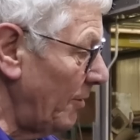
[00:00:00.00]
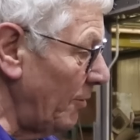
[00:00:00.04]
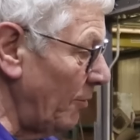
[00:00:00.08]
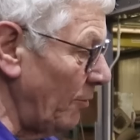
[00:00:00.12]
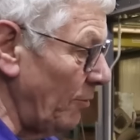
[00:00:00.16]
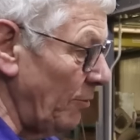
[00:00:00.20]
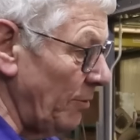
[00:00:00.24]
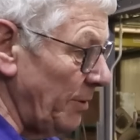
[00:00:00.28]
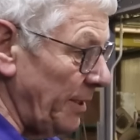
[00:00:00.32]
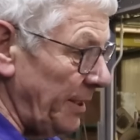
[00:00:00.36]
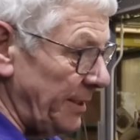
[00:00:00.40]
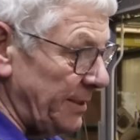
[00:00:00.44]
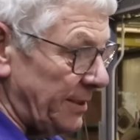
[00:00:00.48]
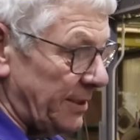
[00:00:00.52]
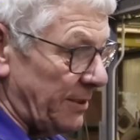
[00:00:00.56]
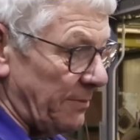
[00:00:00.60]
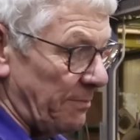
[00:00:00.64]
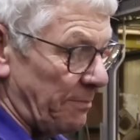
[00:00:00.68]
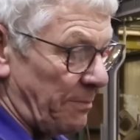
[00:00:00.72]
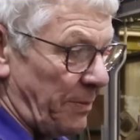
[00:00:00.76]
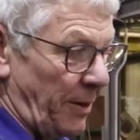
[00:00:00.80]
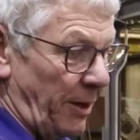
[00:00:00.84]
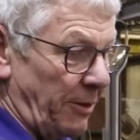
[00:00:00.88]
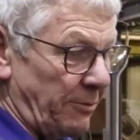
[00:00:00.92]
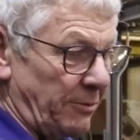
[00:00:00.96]
All these
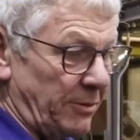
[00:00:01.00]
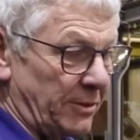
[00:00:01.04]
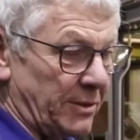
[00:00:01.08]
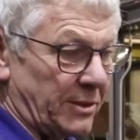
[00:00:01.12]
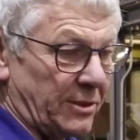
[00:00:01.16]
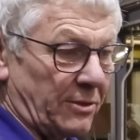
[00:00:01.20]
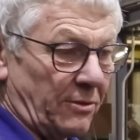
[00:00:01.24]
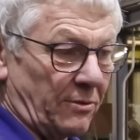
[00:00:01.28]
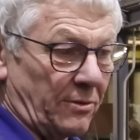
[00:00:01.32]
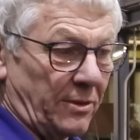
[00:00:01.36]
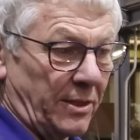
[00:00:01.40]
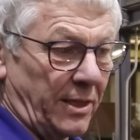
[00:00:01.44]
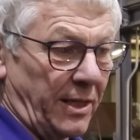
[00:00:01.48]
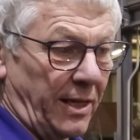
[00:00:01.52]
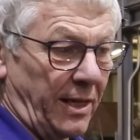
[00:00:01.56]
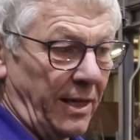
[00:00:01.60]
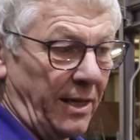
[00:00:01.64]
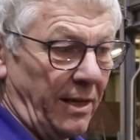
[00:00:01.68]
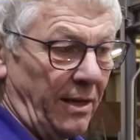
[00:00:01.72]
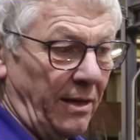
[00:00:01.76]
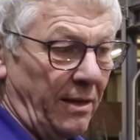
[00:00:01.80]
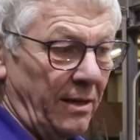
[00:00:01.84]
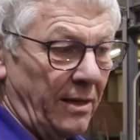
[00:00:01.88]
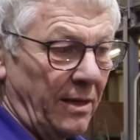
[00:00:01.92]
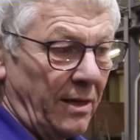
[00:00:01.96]
components on
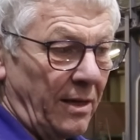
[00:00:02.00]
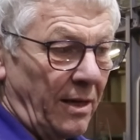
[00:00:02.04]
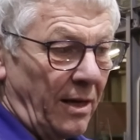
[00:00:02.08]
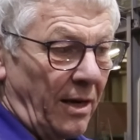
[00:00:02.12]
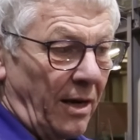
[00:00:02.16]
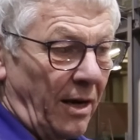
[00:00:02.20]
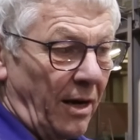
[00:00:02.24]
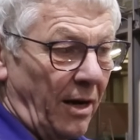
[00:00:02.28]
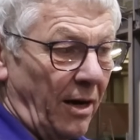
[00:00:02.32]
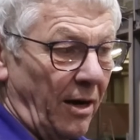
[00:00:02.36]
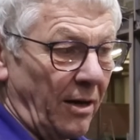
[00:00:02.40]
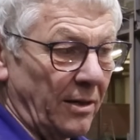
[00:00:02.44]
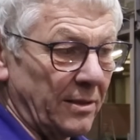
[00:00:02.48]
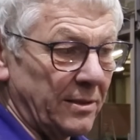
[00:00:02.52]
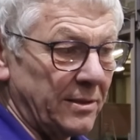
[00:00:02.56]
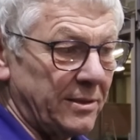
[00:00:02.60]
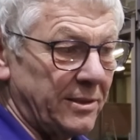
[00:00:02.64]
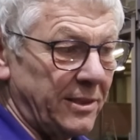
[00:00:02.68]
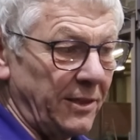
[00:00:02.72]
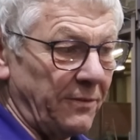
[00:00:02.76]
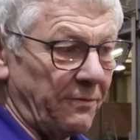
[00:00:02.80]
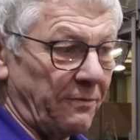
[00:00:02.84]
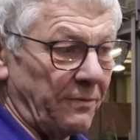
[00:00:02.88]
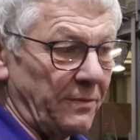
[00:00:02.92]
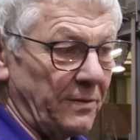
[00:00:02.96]
here are
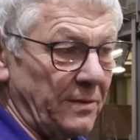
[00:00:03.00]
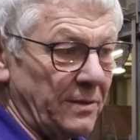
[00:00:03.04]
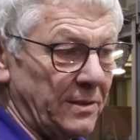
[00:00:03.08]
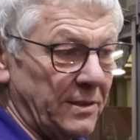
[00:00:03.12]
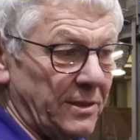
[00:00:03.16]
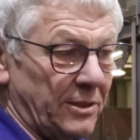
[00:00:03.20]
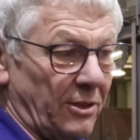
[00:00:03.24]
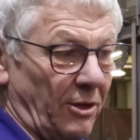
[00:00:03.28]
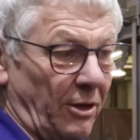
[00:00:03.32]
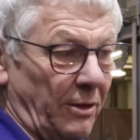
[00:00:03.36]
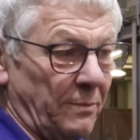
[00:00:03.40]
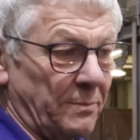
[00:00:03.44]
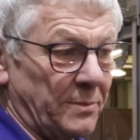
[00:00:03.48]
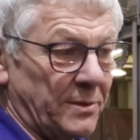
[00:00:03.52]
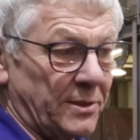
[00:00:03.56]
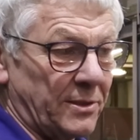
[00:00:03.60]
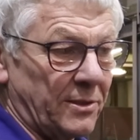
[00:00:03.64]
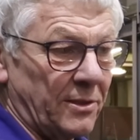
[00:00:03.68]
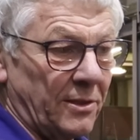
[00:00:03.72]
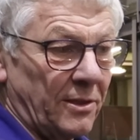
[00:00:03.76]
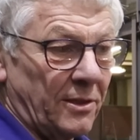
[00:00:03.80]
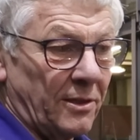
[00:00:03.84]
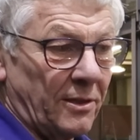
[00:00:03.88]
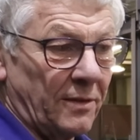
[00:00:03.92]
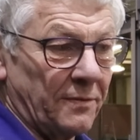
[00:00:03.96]
different
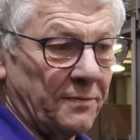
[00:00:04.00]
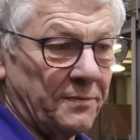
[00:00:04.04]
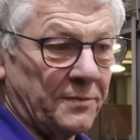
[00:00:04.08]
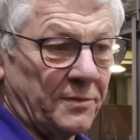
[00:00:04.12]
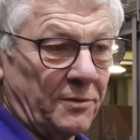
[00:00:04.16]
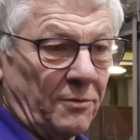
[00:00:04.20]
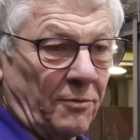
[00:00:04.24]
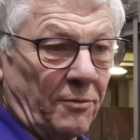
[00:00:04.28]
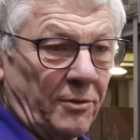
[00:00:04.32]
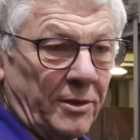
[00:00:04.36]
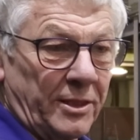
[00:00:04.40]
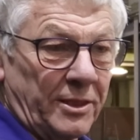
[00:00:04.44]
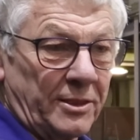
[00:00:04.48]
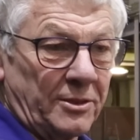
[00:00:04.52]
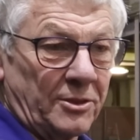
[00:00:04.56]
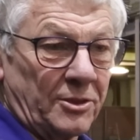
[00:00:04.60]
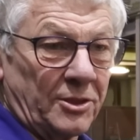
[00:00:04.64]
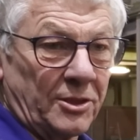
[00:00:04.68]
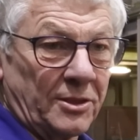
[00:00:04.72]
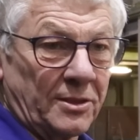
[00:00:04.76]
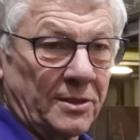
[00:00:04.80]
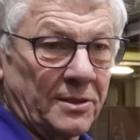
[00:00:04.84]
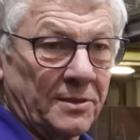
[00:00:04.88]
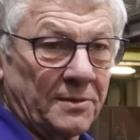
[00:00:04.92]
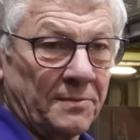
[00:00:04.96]
types of door
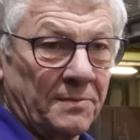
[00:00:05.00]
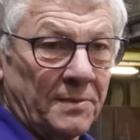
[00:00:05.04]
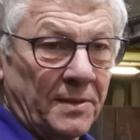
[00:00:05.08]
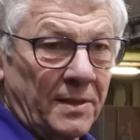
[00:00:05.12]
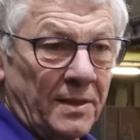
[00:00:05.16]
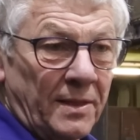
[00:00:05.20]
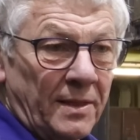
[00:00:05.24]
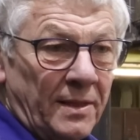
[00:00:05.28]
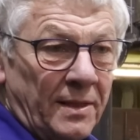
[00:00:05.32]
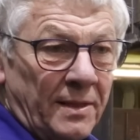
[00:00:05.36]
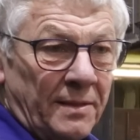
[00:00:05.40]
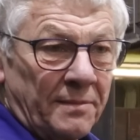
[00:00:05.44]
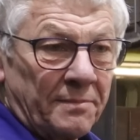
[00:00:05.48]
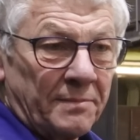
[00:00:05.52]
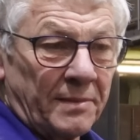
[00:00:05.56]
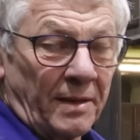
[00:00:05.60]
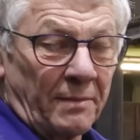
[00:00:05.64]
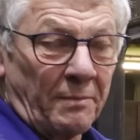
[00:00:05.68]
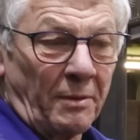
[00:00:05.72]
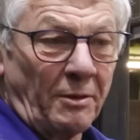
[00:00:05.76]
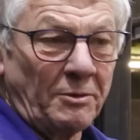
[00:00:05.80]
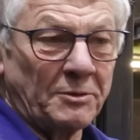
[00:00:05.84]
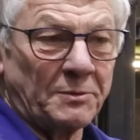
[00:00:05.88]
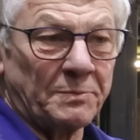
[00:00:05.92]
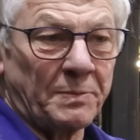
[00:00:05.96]
hinges. Now
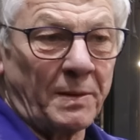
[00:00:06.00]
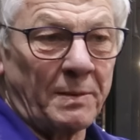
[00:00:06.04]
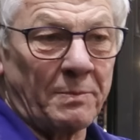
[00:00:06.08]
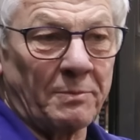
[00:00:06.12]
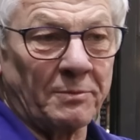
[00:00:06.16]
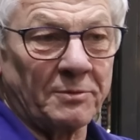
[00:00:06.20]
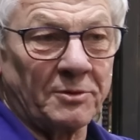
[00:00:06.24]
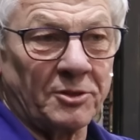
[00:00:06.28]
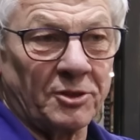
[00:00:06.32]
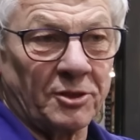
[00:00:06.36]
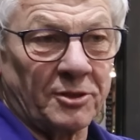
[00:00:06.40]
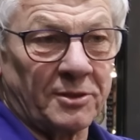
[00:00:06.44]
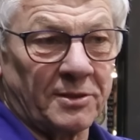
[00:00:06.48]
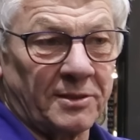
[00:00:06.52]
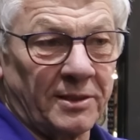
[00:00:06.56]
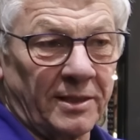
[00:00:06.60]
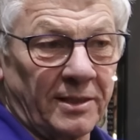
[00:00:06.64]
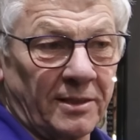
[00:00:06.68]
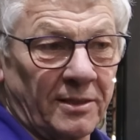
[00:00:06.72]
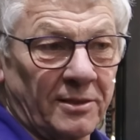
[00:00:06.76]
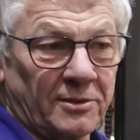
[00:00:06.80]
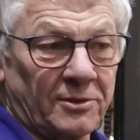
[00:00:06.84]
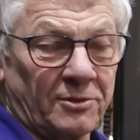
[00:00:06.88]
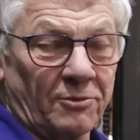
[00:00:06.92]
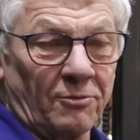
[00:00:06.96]
most people just
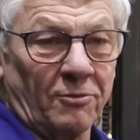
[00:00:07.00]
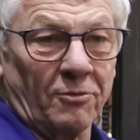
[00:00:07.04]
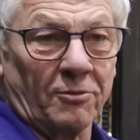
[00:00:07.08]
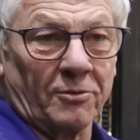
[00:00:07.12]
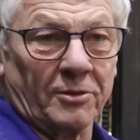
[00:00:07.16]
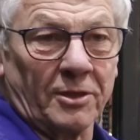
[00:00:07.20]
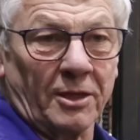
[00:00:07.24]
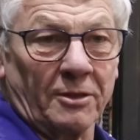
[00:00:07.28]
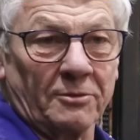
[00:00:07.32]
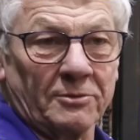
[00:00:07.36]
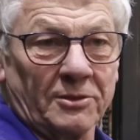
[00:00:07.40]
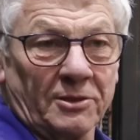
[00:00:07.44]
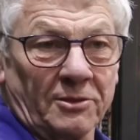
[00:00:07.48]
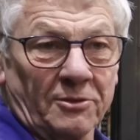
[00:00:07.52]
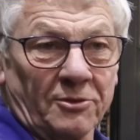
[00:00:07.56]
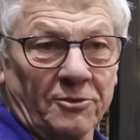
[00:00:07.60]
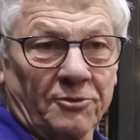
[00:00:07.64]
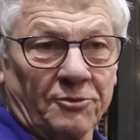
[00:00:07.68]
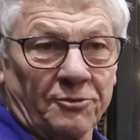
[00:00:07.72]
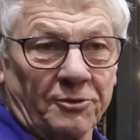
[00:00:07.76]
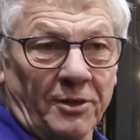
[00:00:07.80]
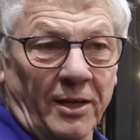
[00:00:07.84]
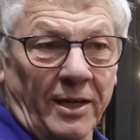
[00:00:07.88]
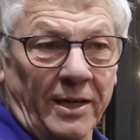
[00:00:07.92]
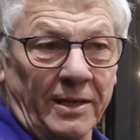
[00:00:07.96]
think a door goes on a
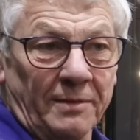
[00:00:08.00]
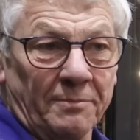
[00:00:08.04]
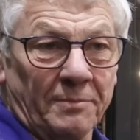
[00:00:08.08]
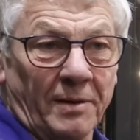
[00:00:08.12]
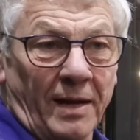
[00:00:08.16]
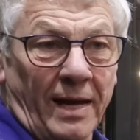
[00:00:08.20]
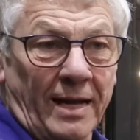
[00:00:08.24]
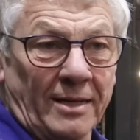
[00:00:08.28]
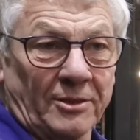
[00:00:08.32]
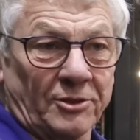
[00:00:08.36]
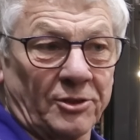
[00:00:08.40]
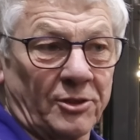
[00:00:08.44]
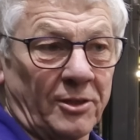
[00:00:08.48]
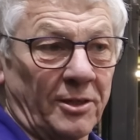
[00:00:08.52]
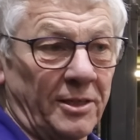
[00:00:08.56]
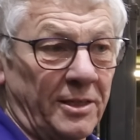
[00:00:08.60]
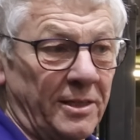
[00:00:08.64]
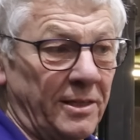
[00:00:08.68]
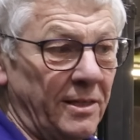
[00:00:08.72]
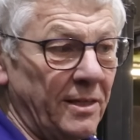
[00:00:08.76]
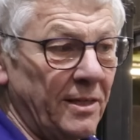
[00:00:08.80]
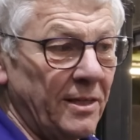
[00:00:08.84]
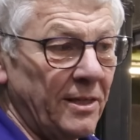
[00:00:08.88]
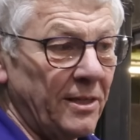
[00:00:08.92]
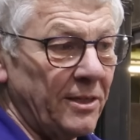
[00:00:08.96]
train, but
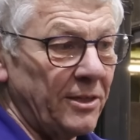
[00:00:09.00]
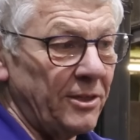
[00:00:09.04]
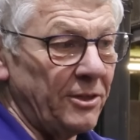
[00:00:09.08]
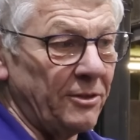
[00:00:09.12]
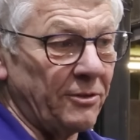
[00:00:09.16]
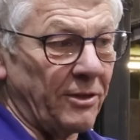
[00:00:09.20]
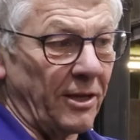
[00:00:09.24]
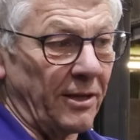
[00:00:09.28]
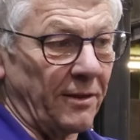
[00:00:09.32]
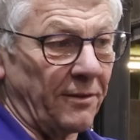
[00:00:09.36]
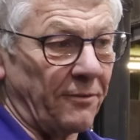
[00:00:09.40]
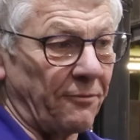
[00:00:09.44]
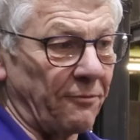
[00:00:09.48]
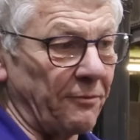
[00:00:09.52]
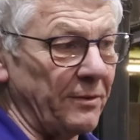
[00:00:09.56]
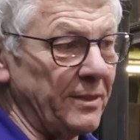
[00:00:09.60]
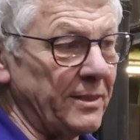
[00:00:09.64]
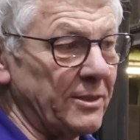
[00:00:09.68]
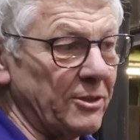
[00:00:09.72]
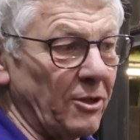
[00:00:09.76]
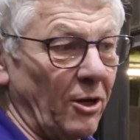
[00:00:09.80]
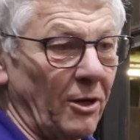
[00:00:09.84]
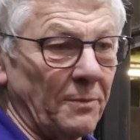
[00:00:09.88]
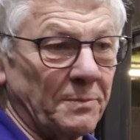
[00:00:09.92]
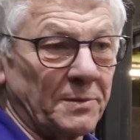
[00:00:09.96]
actually you get 3
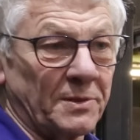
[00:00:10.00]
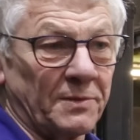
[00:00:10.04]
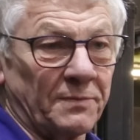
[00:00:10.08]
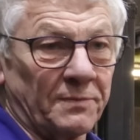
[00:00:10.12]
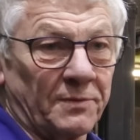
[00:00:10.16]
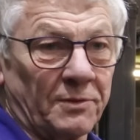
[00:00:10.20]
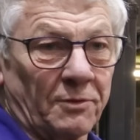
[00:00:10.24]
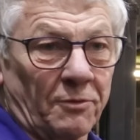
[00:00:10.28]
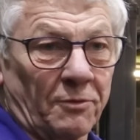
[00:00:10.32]
types of